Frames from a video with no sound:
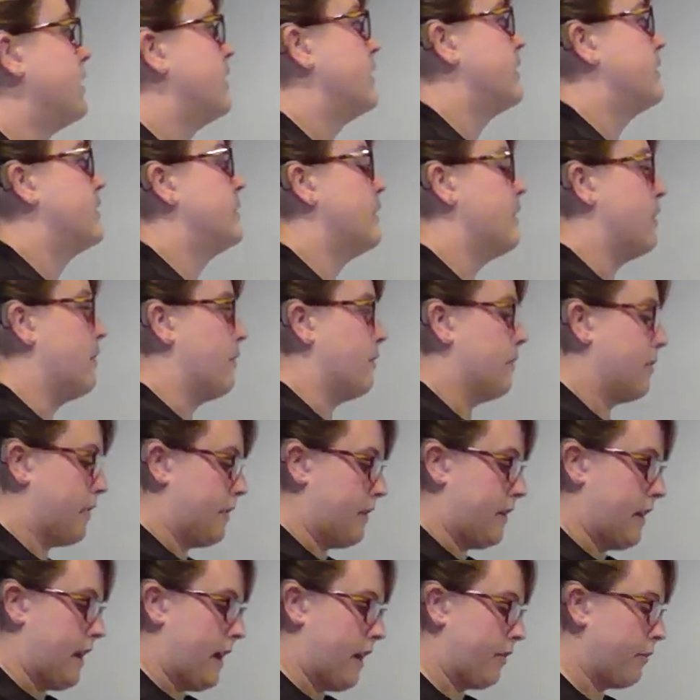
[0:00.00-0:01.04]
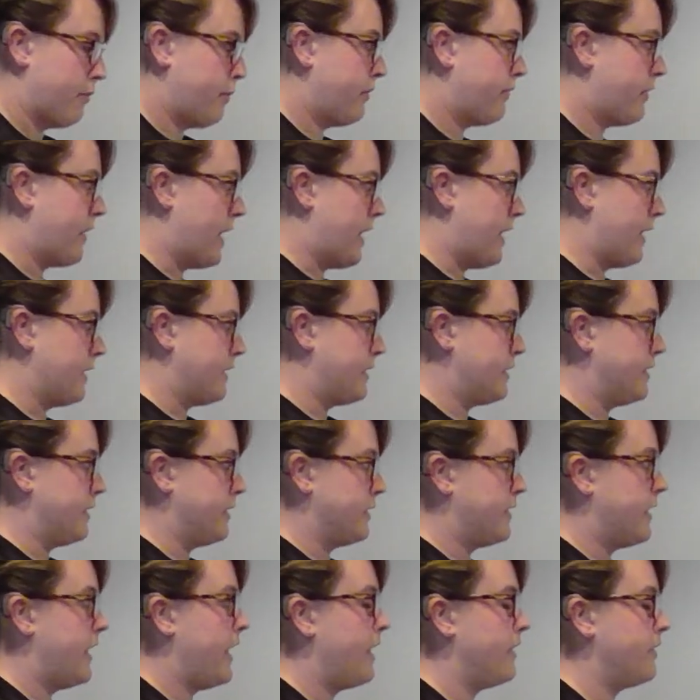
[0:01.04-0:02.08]
So now that we've gotten to
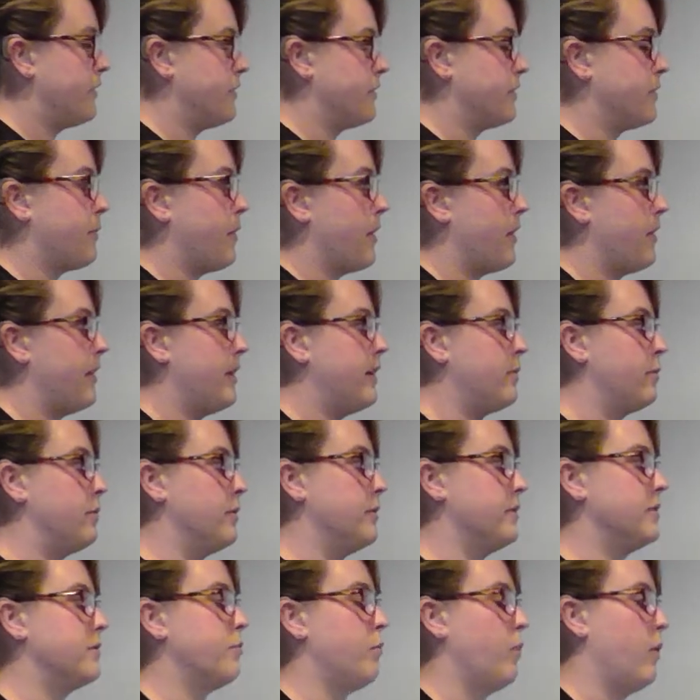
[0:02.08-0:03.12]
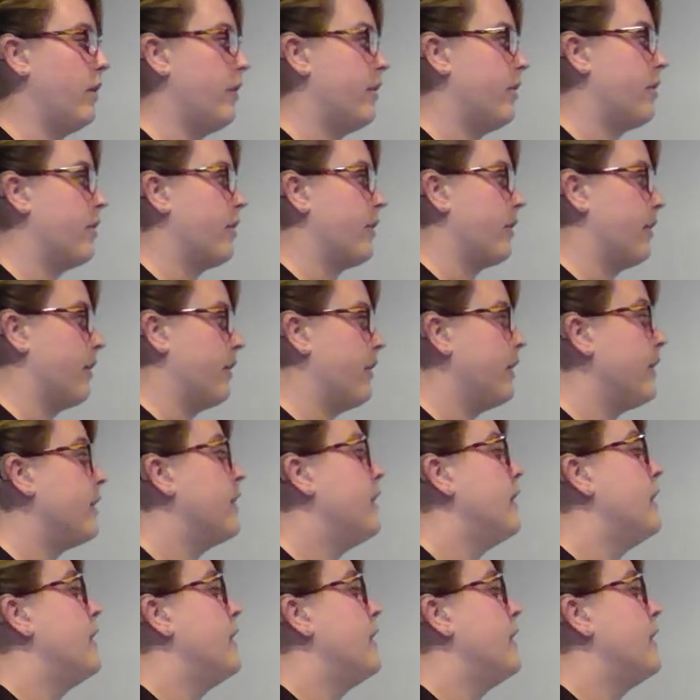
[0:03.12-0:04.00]
tangent squared equals 1/3,